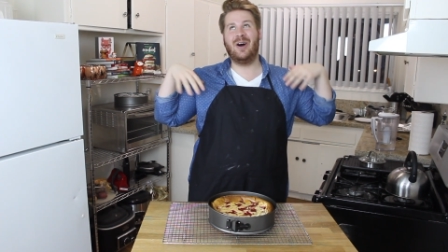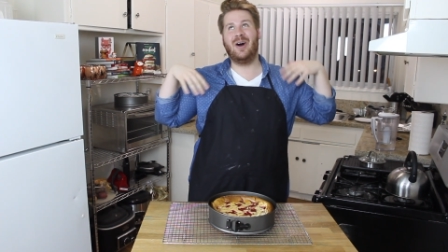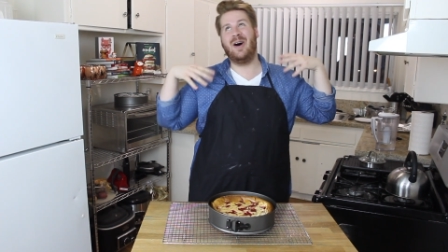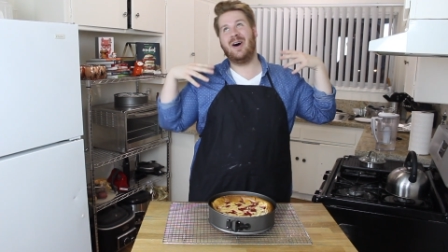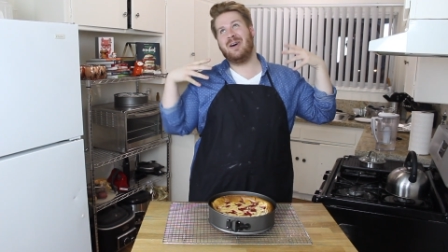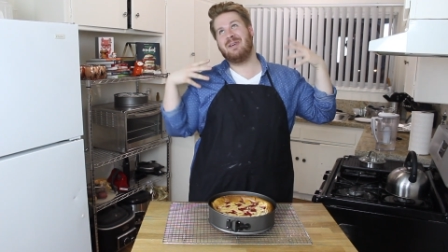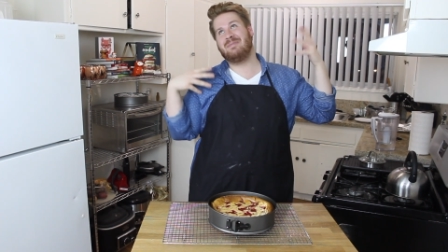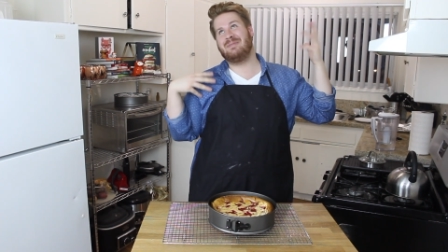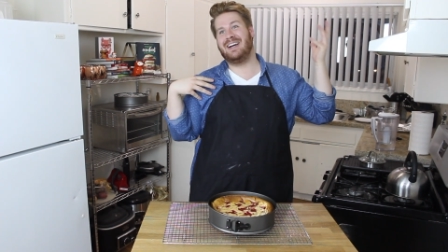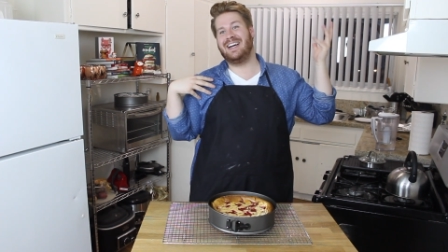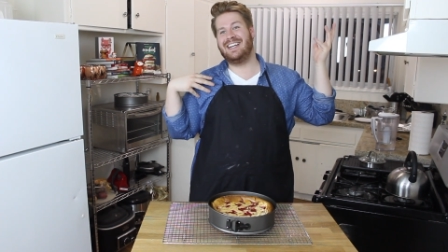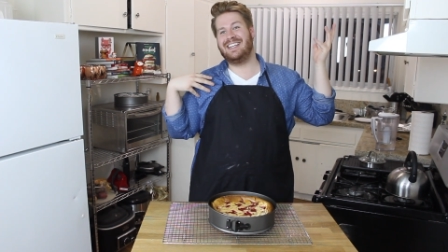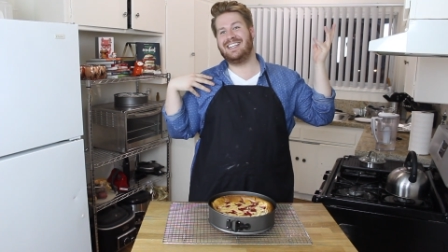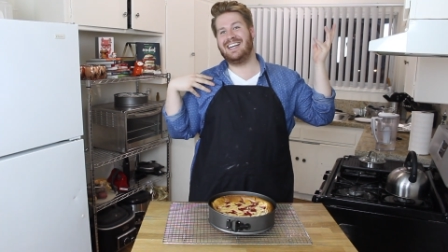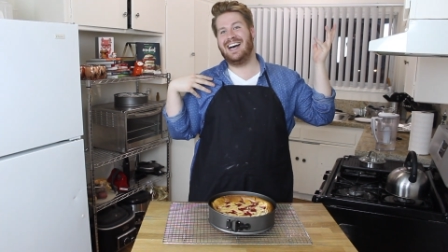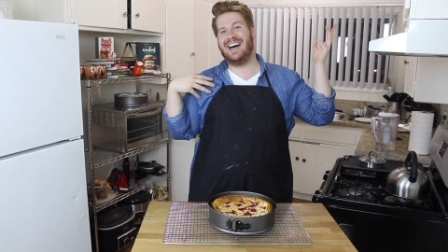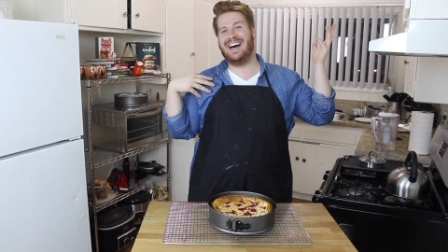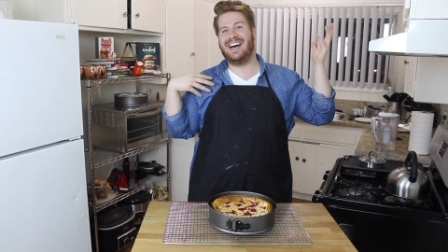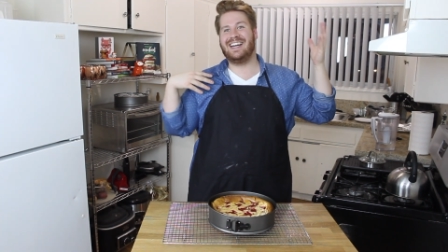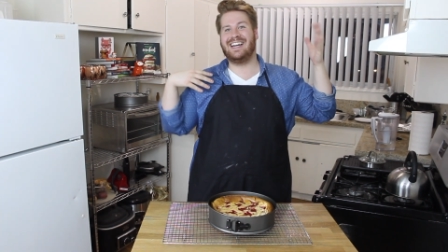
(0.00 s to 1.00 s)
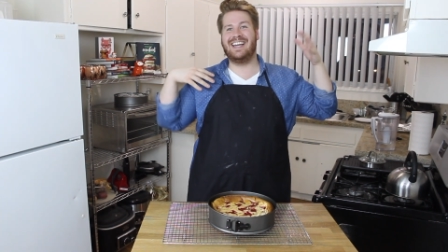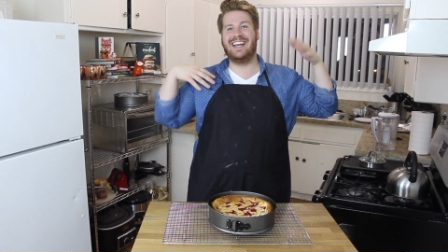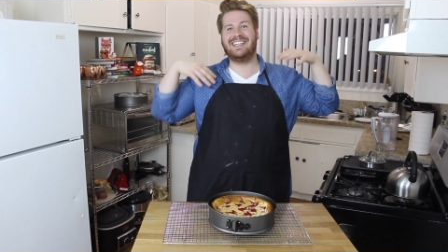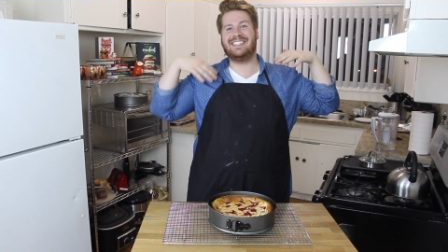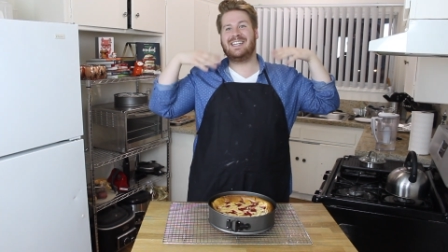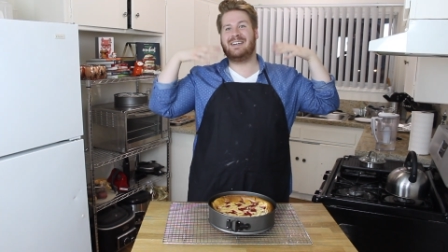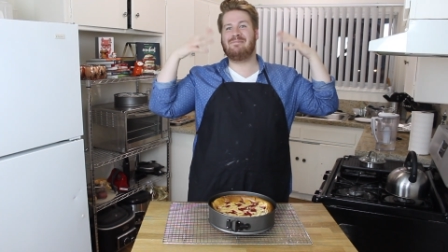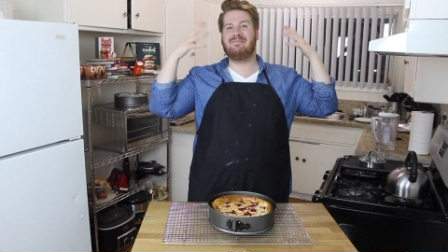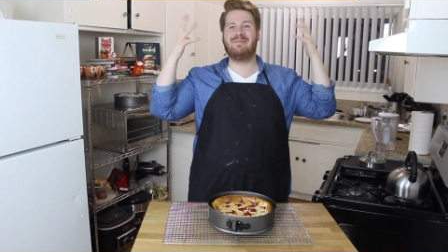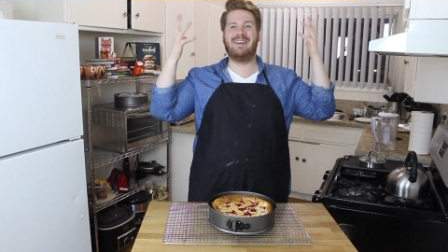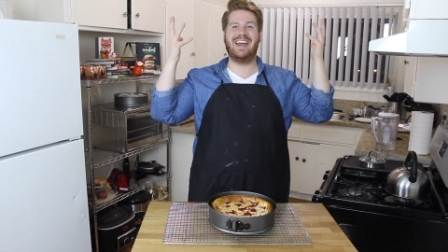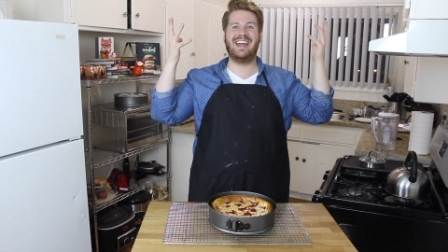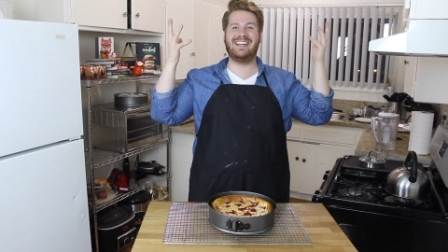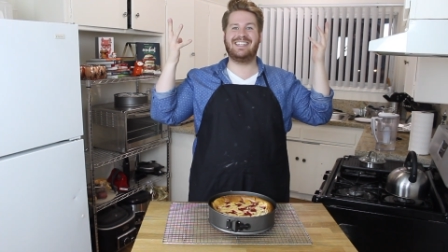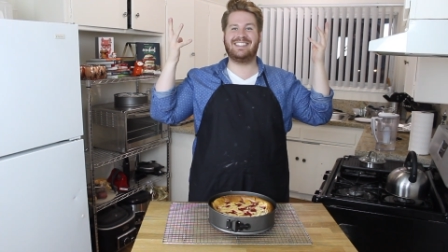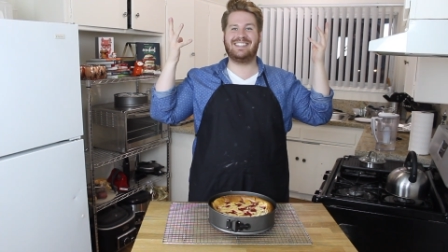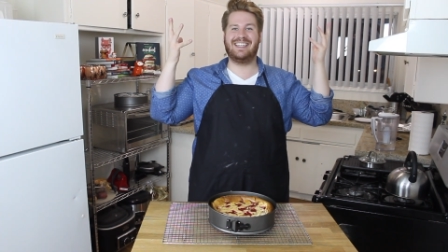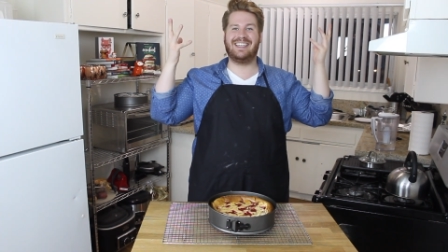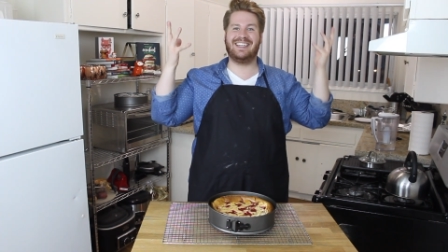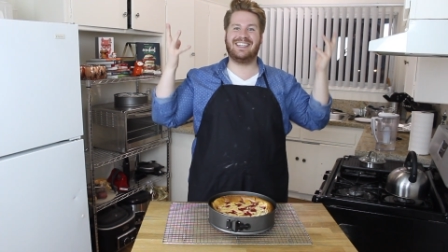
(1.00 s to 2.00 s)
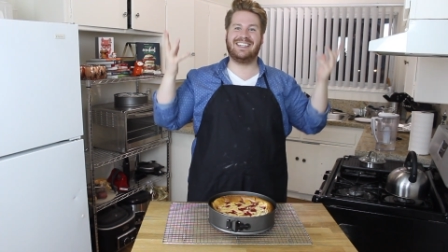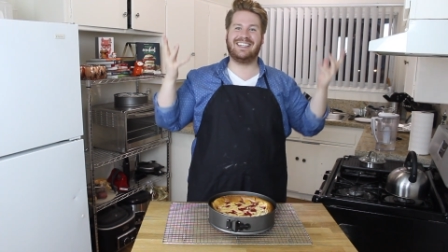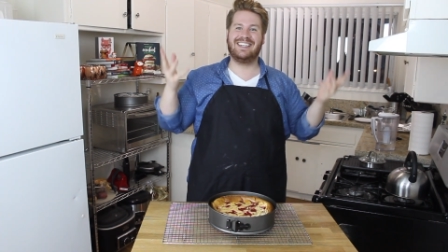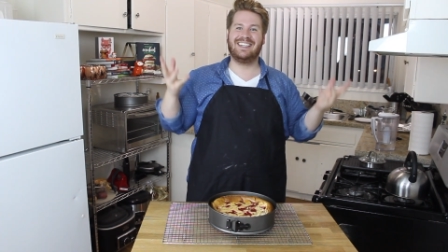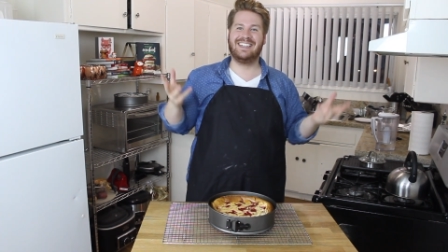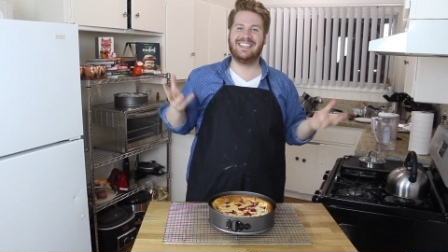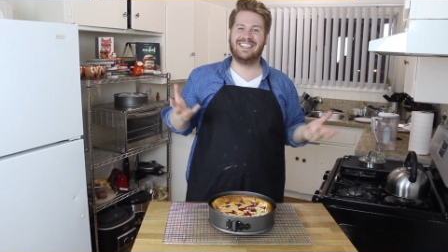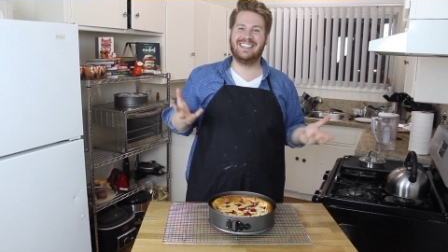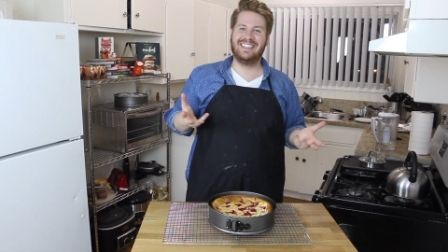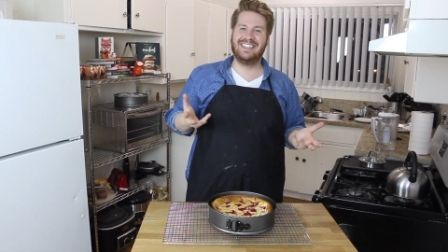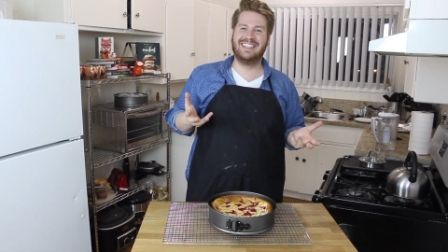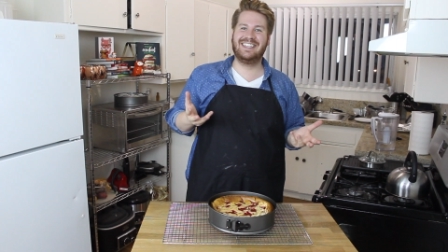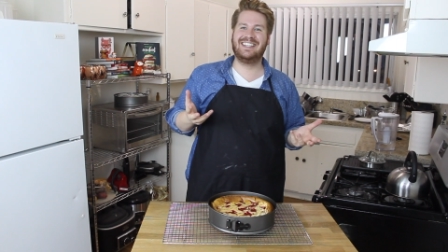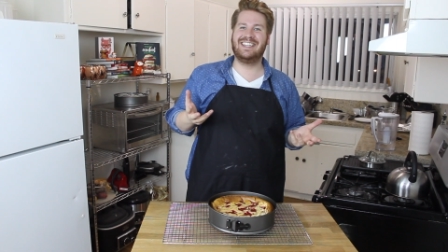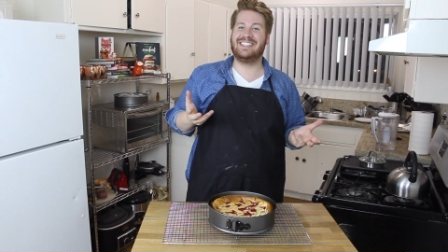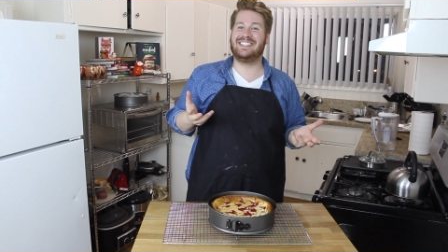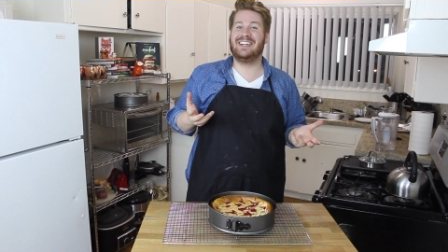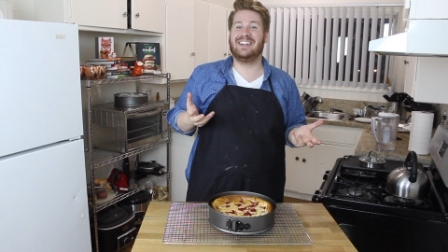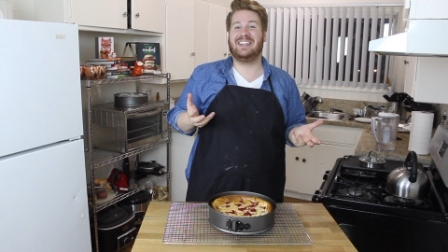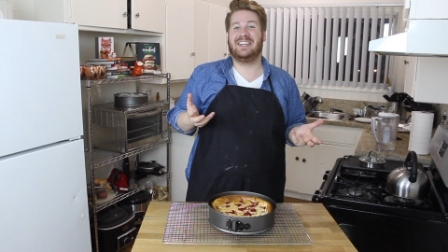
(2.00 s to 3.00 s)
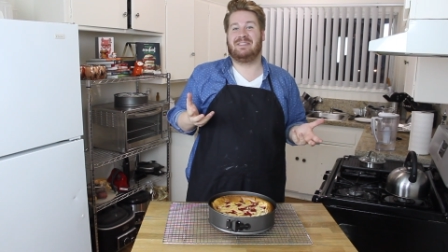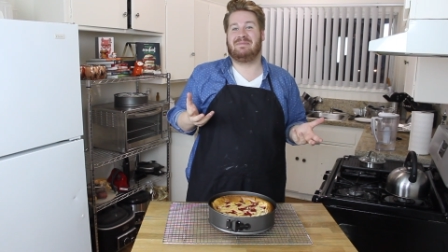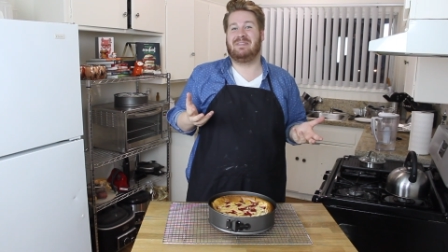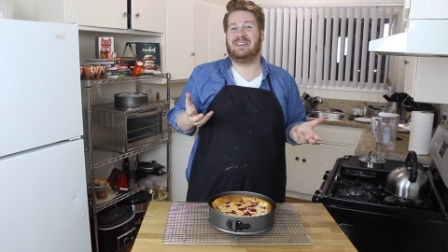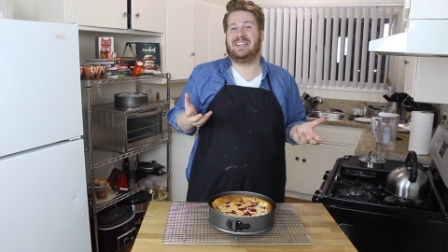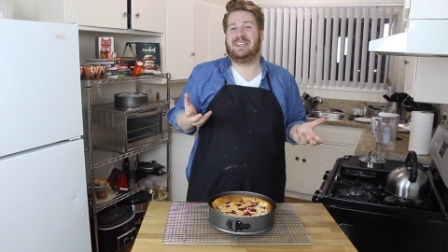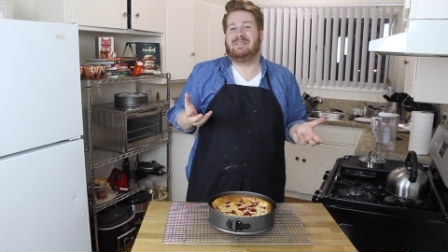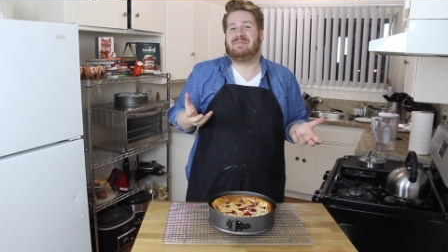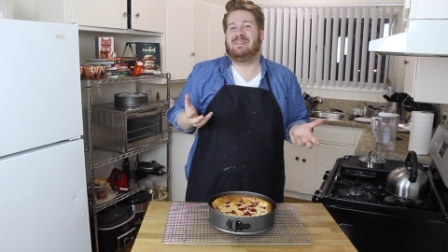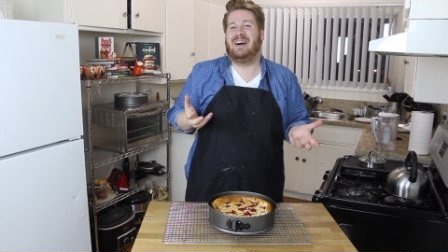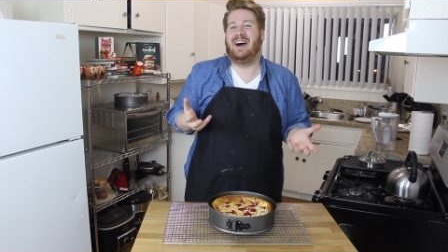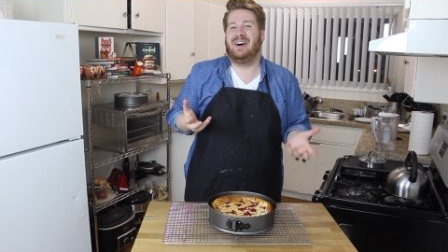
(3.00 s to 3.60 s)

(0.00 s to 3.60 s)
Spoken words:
Oh my God, it's amazing. It sounds like Mickey Mouse.